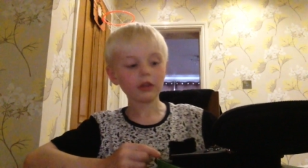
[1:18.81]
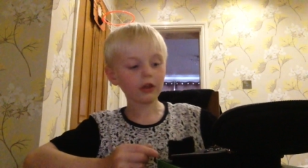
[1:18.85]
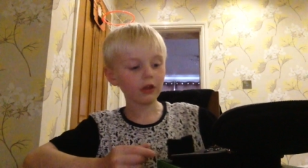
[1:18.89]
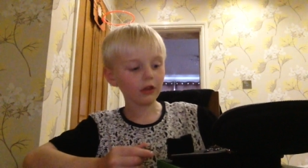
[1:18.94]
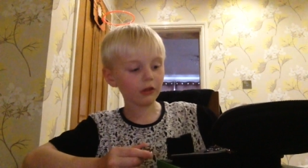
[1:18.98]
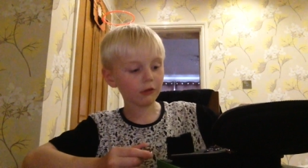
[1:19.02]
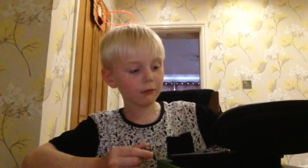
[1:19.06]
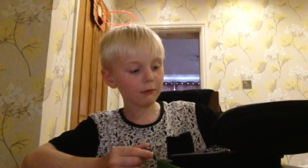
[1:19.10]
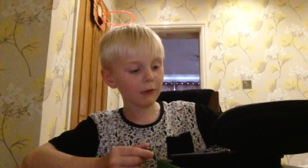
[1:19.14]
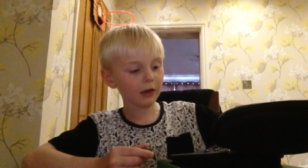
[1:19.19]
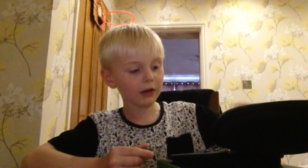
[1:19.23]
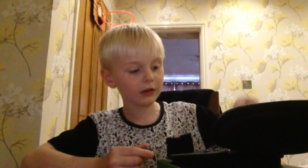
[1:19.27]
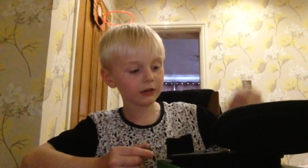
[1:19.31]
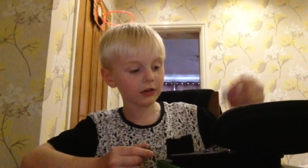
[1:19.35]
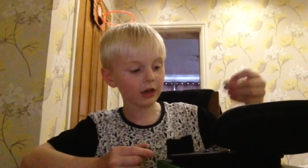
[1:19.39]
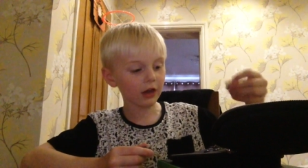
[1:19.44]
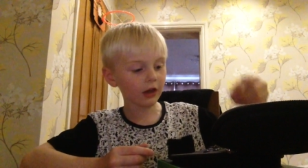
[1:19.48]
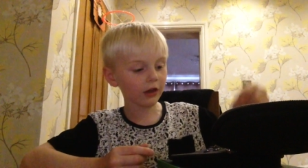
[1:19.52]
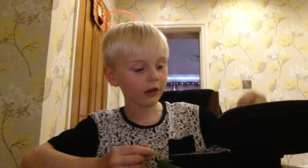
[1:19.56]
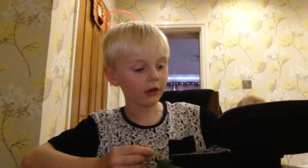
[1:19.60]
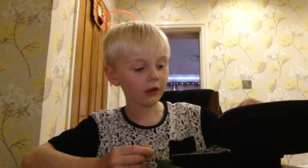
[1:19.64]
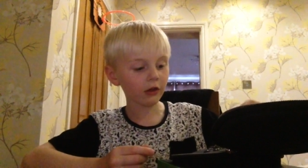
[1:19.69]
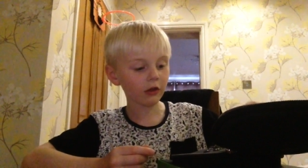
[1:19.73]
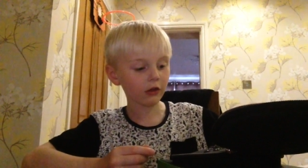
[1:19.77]
It's
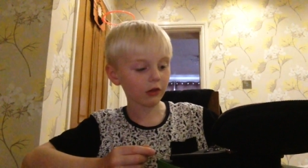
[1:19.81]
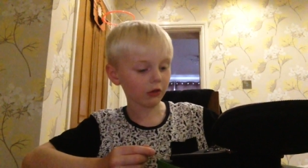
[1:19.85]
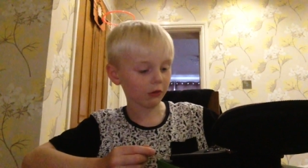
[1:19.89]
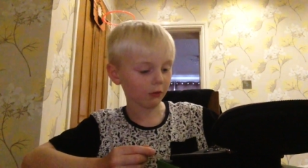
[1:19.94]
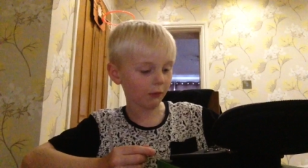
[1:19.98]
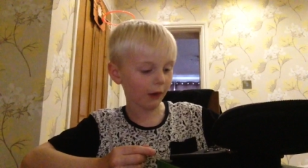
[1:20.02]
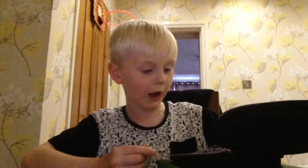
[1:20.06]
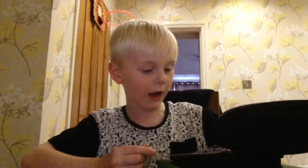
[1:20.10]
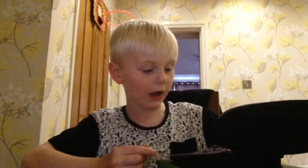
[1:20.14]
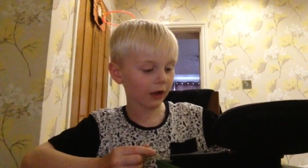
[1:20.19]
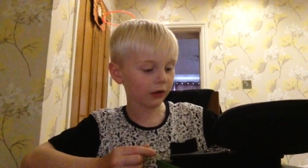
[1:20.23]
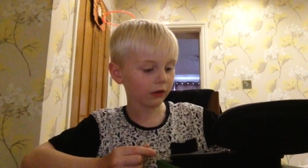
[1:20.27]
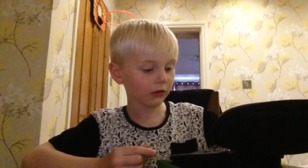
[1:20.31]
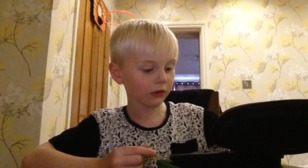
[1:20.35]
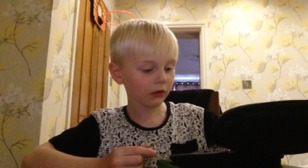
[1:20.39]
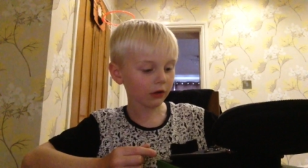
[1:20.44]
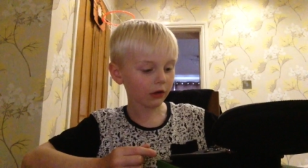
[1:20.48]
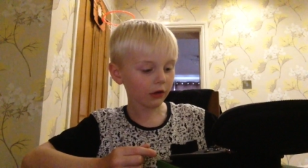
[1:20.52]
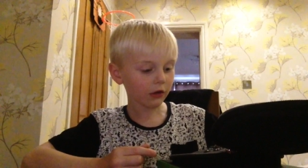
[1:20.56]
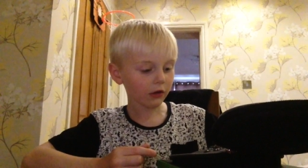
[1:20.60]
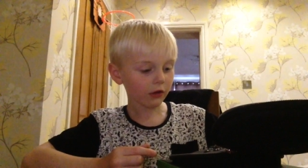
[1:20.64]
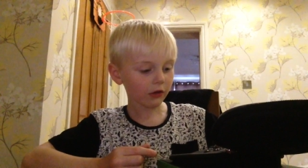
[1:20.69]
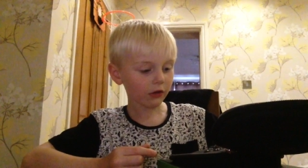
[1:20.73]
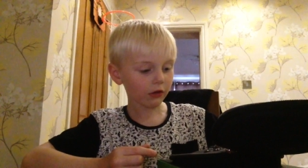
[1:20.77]
magnetic as well,
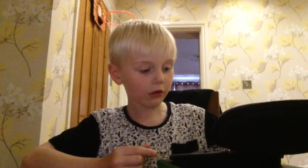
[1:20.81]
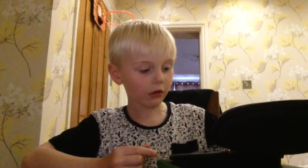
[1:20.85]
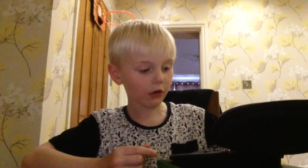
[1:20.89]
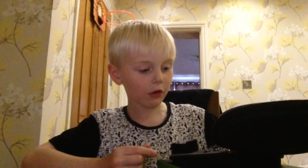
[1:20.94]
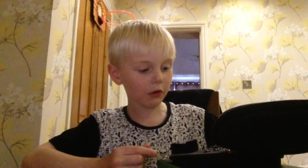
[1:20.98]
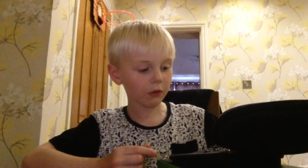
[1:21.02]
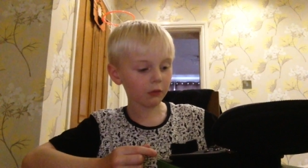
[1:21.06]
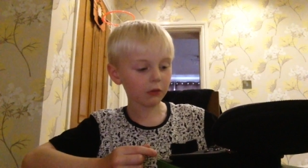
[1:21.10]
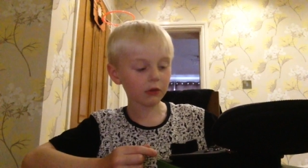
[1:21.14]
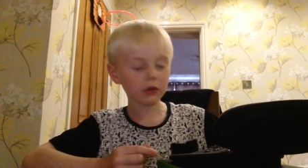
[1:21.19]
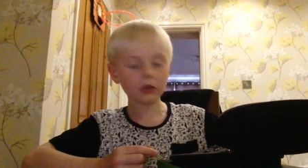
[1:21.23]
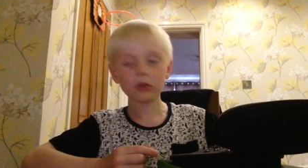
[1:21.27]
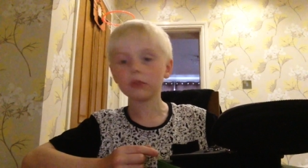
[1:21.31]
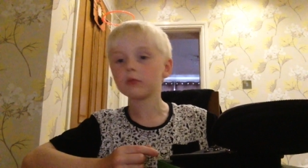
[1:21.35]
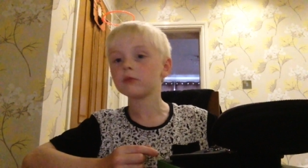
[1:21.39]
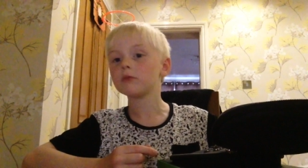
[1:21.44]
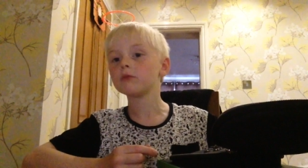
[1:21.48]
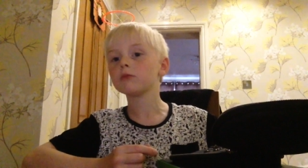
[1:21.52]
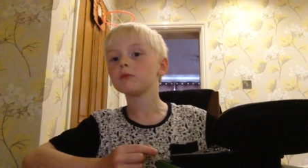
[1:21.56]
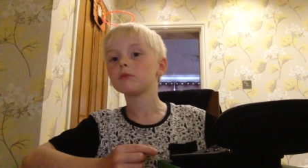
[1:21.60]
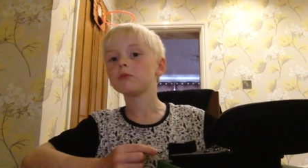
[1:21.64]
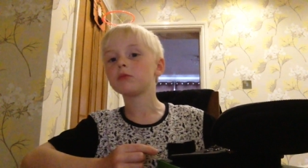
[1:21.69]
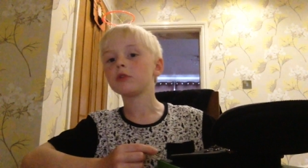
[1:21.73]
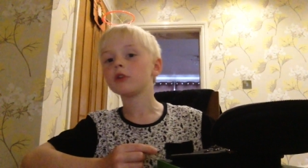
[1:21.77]
so you can
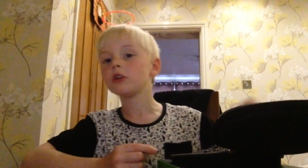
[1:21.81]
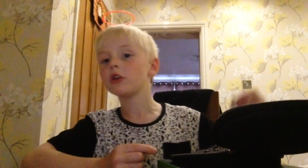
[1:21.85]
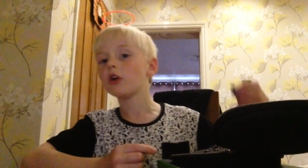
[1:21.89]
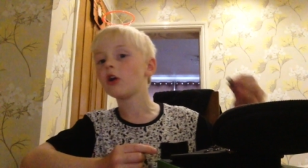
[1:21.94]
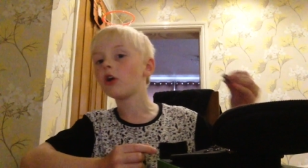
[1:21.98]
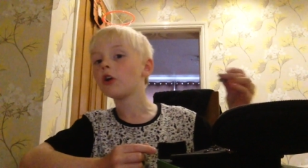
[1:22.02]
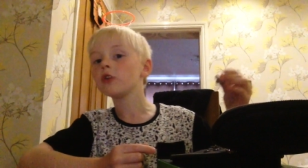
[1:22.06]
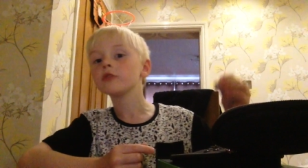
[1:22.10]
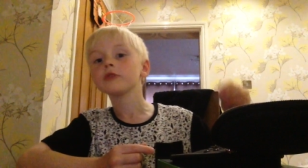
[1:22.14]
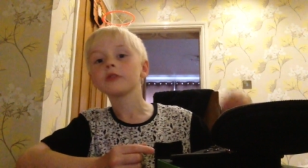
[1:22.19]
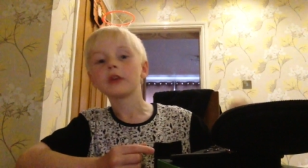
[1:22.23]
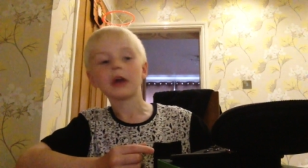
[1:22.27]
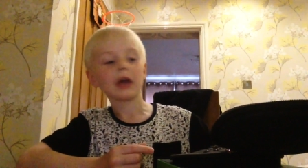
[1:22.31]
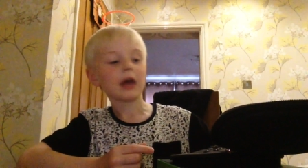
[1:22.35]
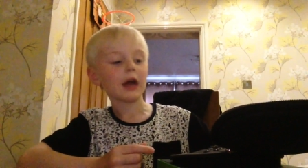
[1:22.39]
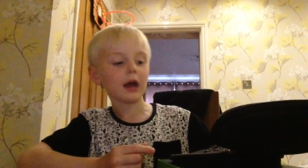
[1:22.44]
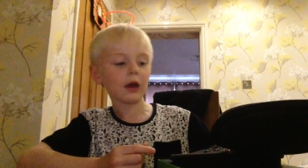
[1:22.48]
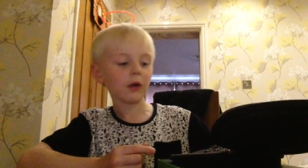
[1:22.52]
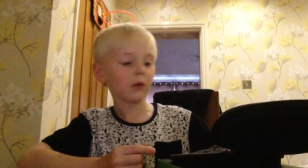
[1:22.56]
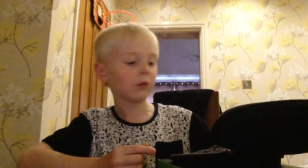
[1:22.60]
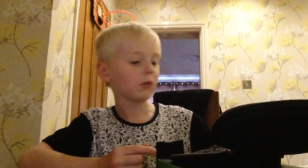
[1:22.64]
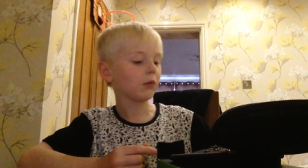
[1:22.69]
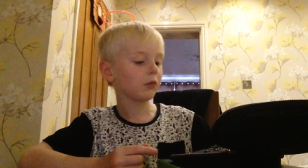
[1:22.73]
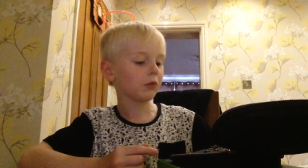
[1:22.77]
put it on,
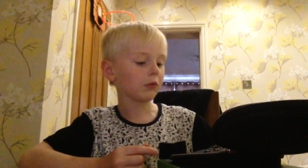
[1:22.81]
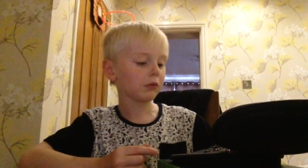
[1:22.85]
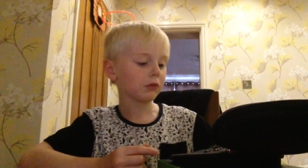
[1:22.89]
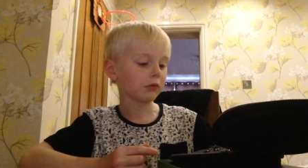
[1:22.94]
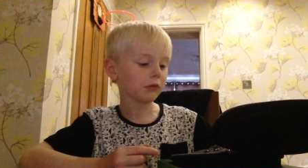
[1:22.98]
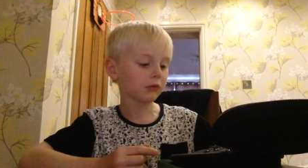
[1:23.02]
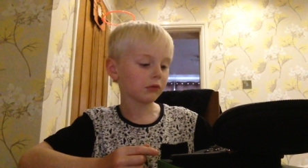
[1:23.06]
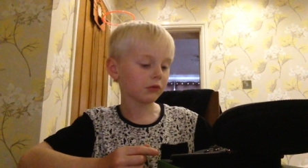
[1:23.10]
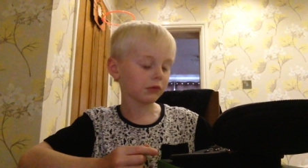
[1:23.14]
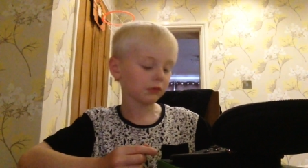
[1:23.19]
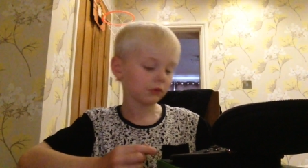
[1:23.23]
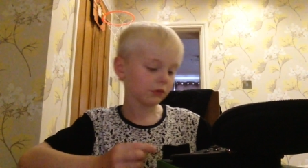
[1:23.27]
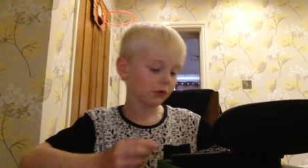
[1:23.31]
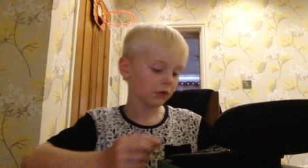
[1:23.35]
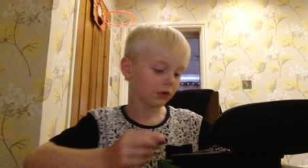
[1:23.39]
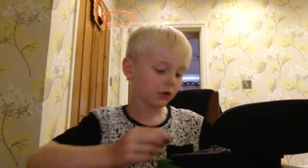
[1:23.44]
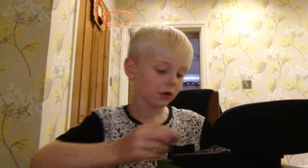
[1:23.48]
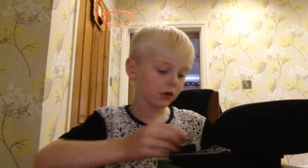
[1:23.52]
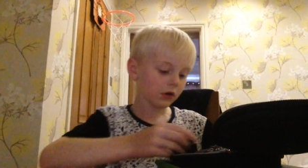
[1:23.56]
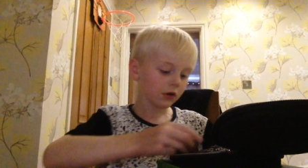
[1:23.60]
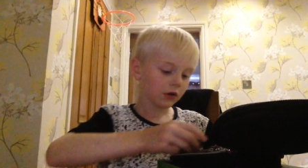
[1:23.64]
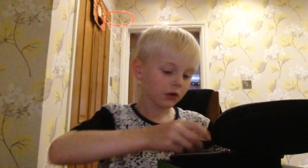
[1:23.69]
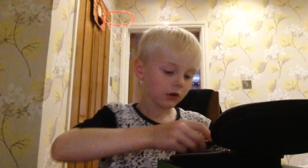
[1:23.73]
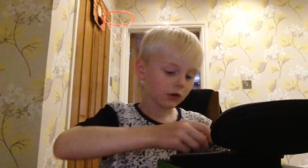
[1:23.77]
out.
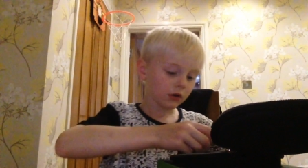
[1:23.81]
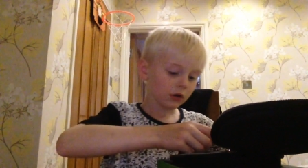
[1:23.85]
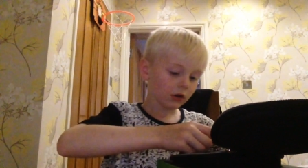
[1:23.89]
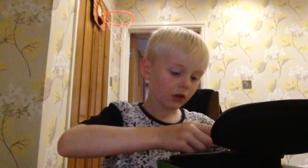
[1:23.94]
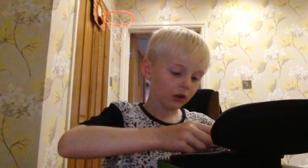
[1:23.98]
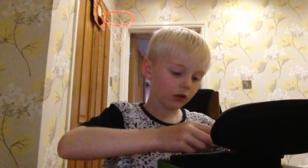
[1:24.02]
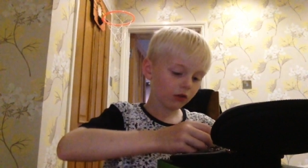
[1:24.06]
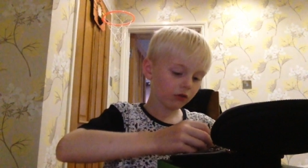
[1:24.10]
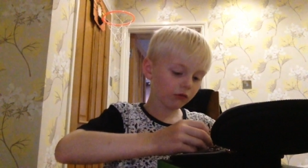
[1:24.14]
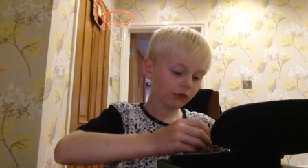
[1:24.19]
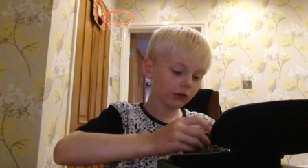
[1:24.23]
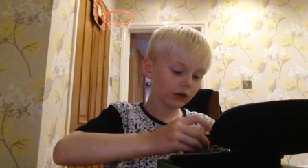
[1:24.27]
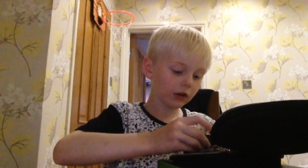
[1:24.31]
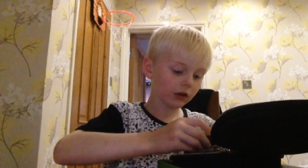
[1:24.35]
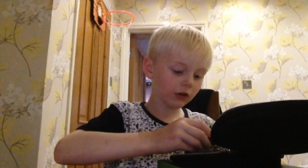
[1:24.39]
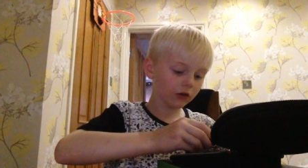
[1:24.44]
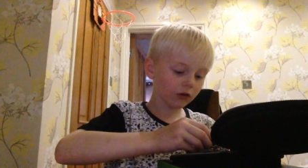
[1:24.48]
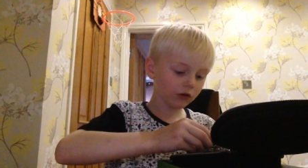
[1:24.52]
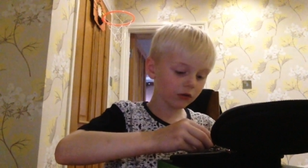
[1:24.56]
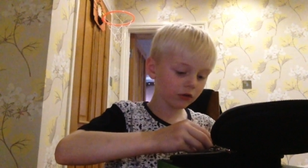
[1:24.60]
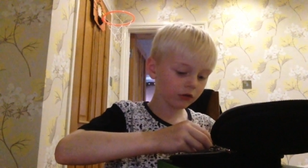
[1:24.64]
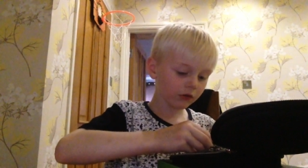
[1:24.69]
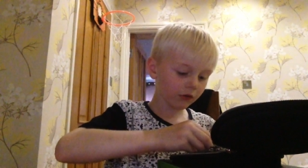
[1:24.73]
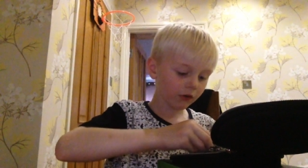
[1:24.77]
It's really
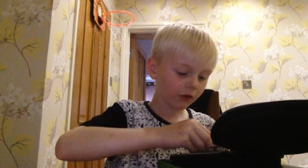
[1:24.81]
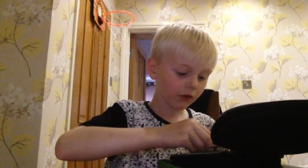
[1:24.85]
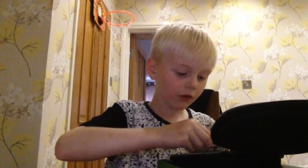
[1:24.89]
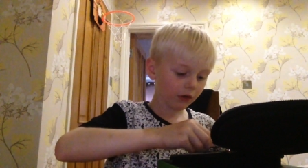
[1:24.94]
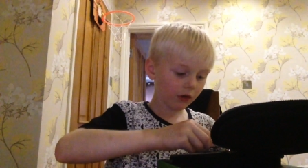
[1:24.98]
good.